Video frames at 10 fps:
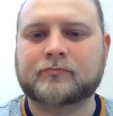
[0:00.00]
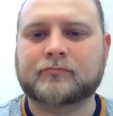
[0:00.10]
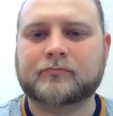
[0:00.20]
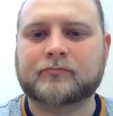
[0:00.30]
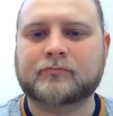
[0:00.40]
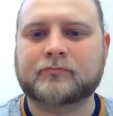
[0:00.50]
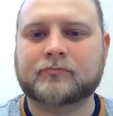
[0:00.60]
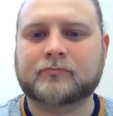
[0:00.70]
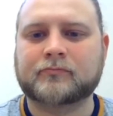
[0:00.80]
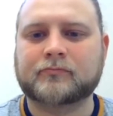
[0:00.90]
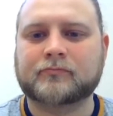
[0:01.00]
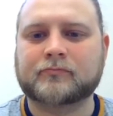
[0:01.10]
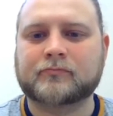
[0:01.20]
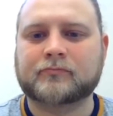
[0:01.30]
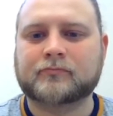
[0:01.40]

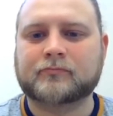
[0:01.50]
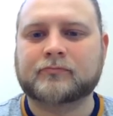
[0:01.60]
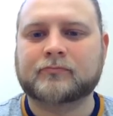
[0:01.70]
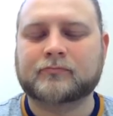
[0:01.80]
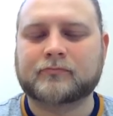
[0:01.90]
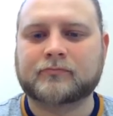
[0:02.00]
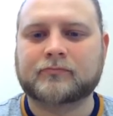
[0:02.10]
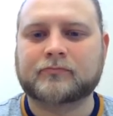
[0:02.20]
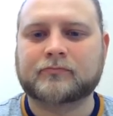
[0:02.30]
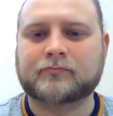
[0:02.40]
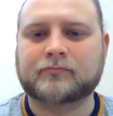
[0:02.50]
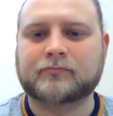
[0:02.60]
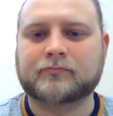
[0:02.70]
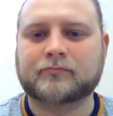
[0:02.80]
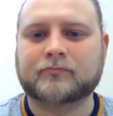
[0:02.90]

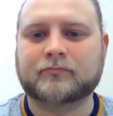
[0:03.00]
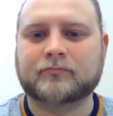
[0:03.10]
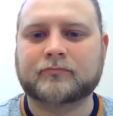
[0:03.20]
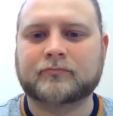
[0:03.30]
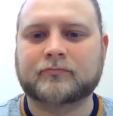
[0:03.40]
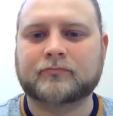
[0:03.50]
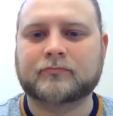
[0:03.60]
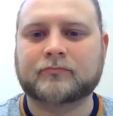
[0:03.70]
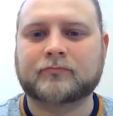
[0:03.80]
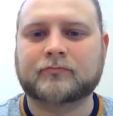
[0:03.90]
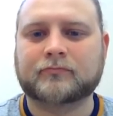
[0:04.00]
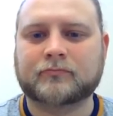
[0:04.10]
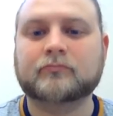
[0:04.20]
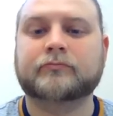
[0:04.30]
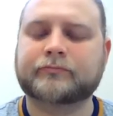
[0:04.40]

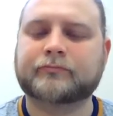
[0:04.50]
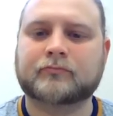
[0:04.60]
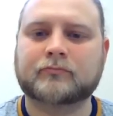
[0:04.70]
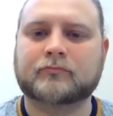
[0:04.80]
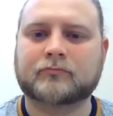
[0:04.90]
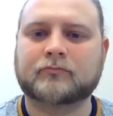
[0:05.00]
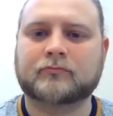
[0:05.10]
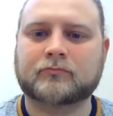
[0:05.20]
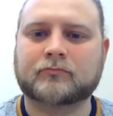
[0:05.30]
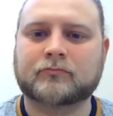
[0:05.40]
This person isn't speaking.